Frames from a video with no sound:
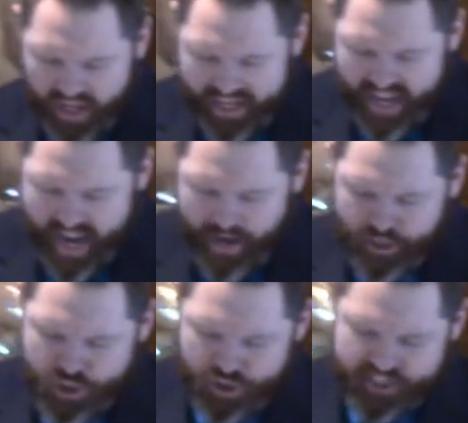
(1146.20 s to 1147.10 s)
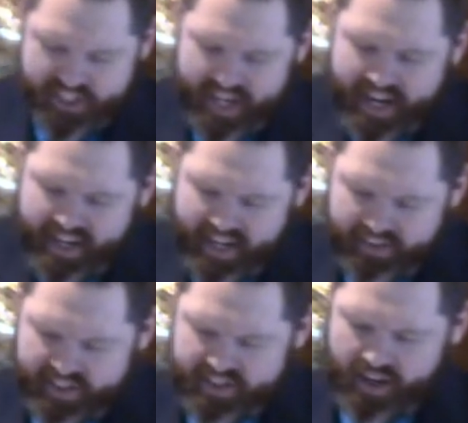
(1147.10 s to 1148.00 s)
an angel standing
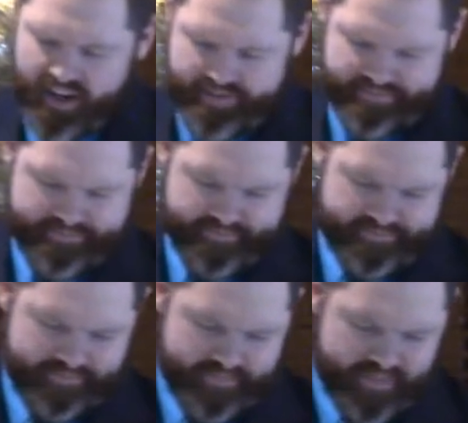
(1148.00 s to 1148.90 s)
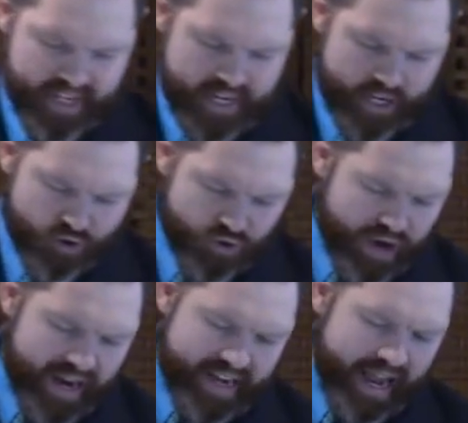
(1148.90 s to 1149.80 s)
in the sun, and he
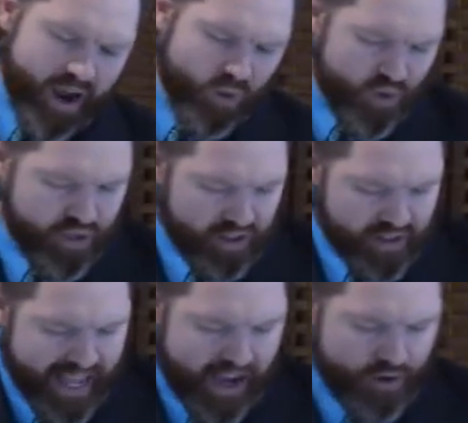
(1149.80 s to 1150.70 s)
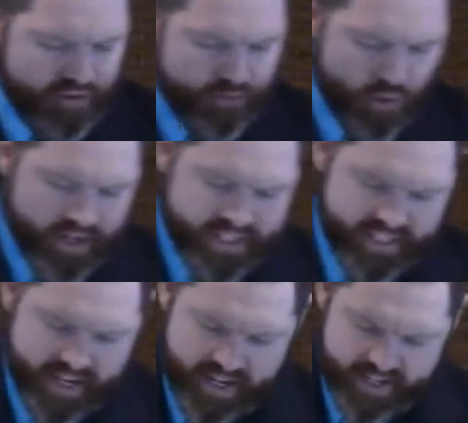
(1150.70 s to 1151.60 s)
cried out with a loud
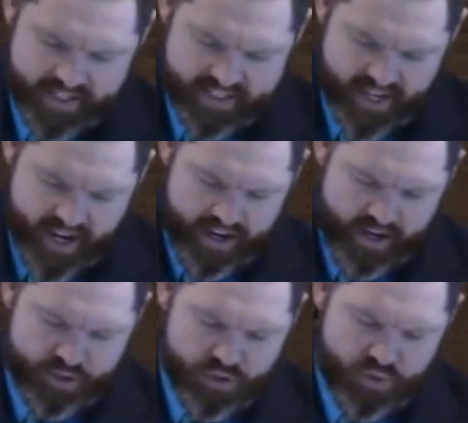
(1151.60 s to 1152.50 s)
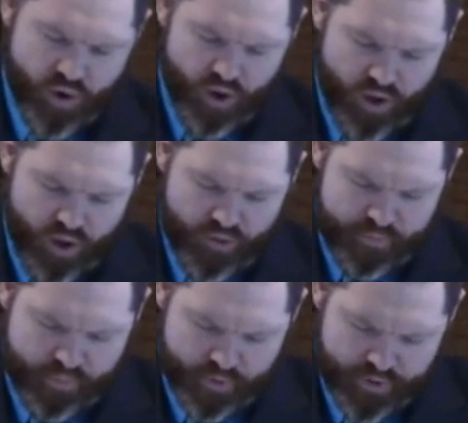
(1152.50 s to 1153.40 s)
voice, saying to all
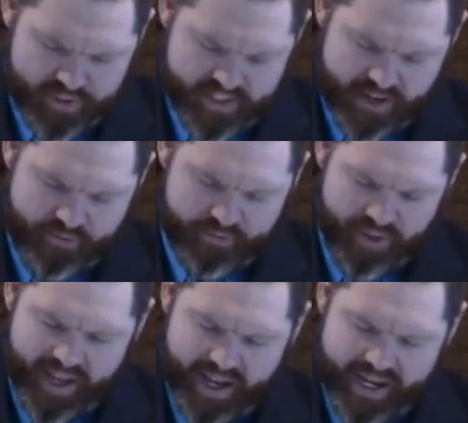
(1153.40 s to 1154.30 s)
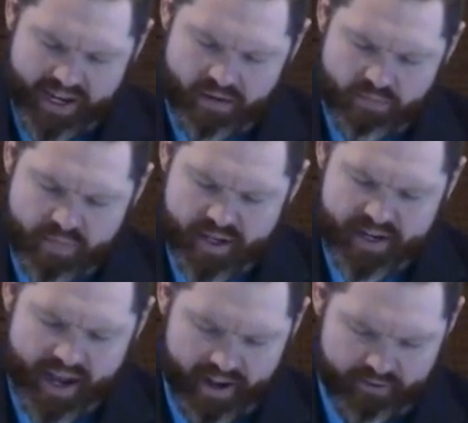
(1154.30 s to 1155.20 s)
the birds that fly in
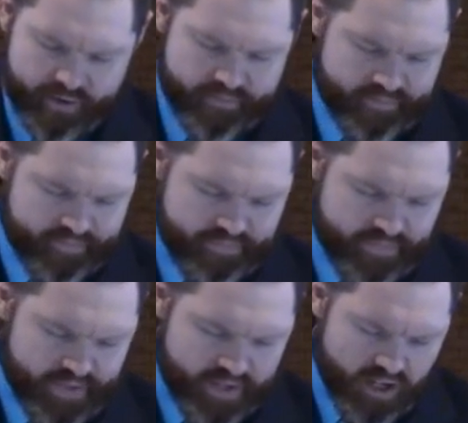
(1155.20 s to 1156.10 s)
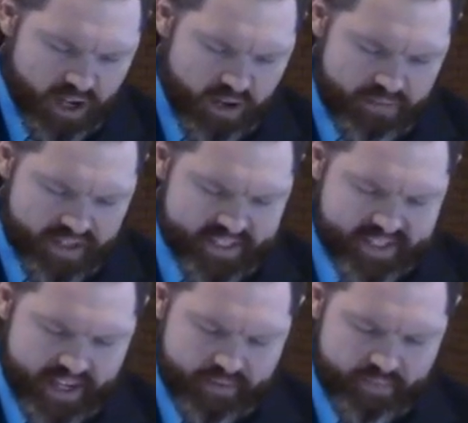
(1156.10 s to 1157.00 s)
mid heaven, Come
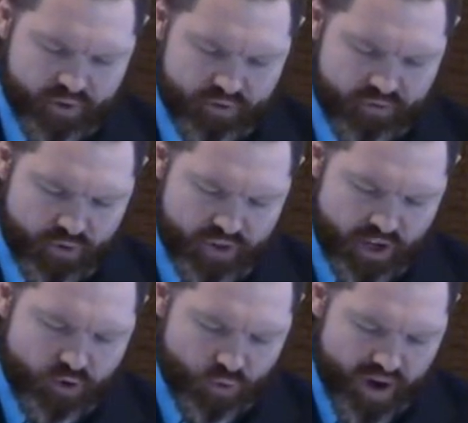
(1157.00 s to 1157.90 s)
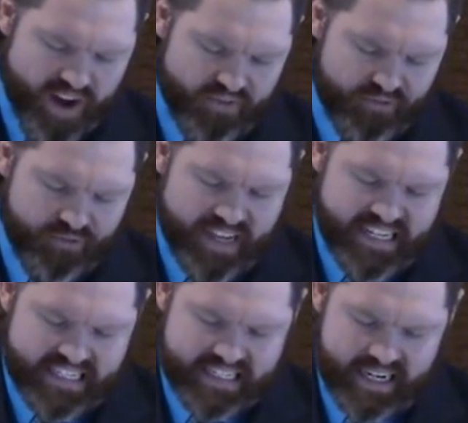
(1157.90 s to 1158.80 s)
assemble for the great
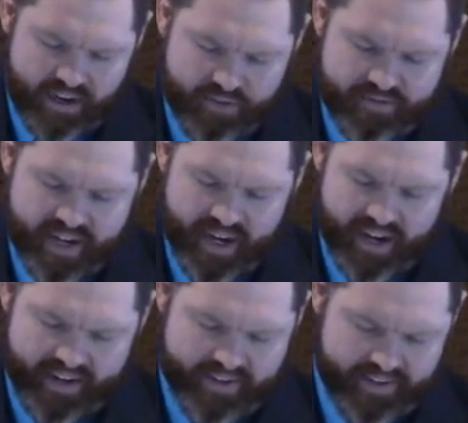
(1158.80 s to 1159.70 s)
feast of God,